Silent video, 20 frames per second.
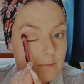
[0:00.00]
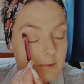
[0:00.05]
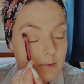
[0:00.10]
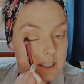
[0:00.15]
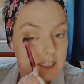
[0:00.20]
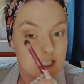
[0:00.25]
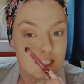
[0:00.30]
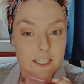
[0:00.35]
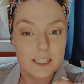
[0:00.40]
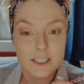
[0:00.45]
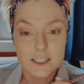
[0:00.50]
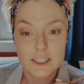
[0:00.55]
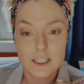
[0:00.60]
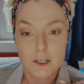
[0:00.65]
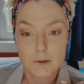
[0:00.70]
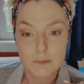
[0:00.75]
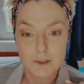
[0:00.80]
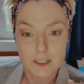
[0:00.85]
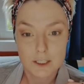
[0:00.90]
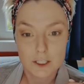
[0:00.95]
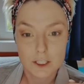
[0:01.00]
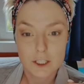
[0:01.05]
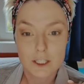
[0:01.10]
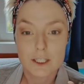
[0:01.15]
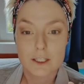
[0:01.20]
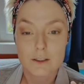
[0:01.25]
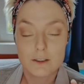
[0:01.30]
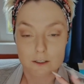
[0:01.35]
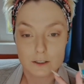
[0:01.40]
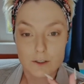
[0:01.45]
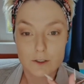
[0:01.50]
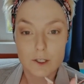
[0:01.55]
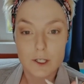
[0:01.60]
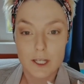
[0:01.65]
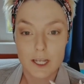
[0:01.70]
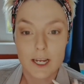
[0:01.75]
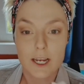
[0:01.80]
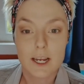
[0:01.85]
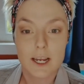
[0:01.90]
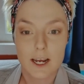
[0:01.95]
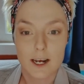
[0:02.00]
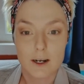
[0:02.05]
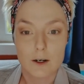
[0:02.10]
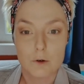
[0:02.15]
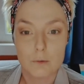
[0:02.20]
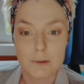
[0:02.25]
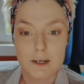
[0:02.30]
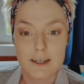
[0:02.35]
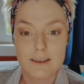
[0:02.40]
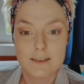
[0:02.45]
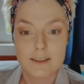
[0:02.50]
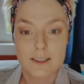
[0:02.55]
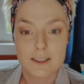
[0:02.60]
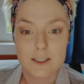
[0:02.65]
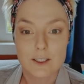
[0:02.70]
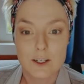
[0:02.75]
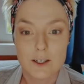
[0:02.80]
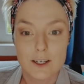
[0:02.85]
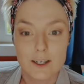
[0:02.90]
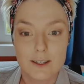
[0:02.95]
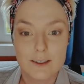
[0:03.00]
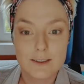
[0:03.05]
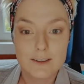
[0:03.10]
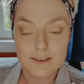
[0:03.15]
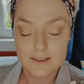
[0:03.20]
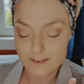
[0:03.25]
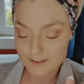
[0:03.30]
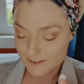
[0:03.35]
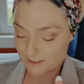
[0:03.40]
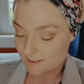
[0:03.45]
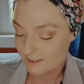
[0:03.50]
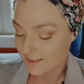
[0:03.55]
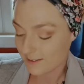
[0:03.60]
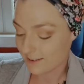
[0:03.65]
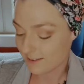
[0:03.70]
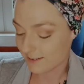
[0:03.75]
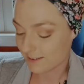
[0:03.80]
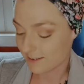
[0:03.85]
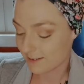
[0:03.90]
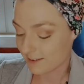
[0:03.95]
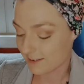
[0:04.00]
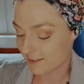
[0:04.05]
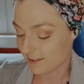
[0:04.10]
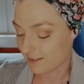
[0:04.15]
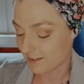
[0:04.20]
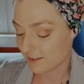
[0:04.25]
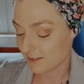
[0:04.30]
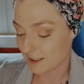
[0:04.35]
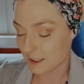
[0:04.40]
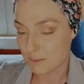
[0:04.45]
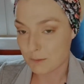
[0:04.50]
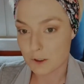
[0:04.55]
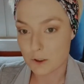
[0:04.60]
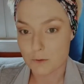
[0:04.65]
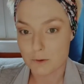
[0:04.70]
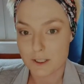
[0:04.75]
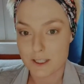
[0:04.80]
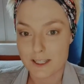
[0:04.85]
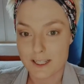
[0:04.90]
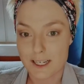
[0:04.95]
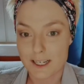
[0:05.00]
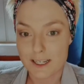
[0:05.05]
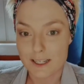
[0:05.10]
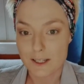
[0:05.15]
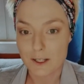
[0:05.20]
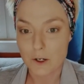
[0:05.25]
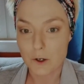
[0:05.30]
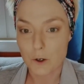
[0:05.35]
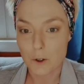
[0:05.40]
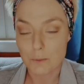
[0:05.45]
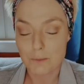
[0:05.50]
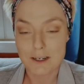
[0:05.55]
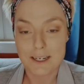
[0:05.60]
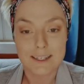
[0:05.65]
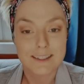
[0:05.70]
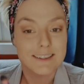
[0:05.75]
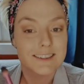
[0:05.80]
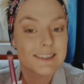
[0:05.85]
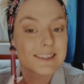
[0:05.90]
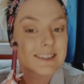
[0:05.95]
And then you can tell me, do you think Carol Baskin done it? Let me know what you think in the comments.